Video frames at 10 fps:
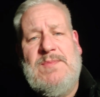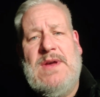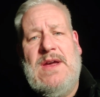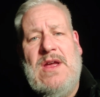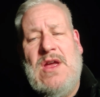
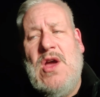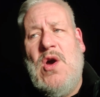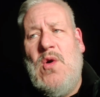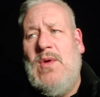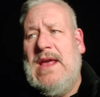But
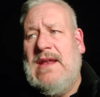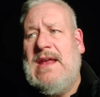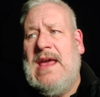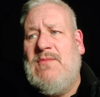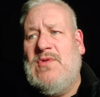all
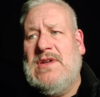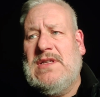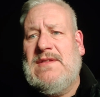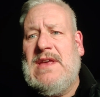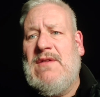in, it
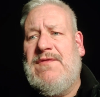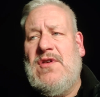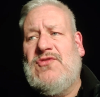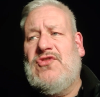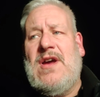was,
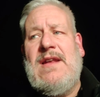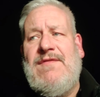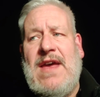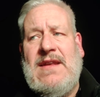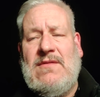for a trial
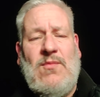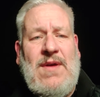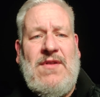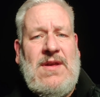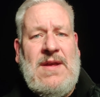event,
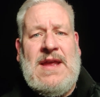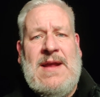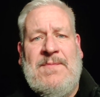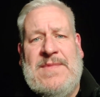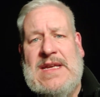whether
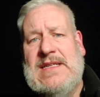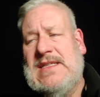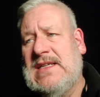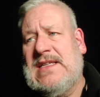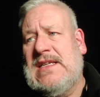it's
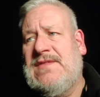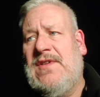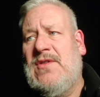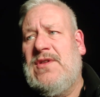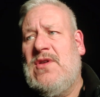
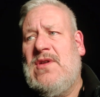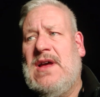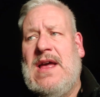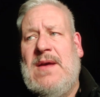successful or not,